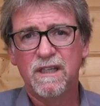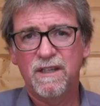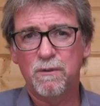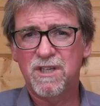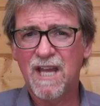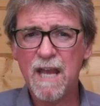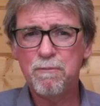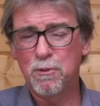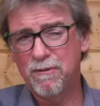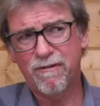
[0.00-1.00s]
that was
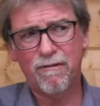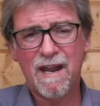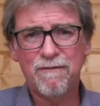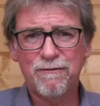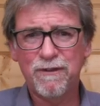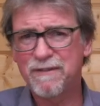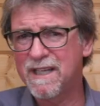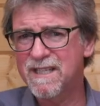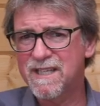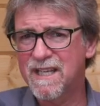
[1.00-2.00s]
capable of around
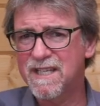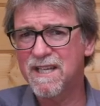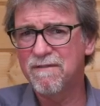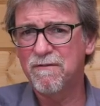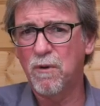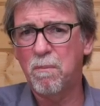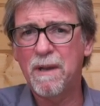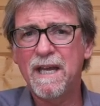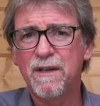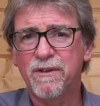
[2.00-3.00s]
15 to 16 foot
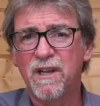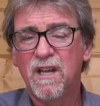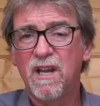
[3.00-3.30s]
pound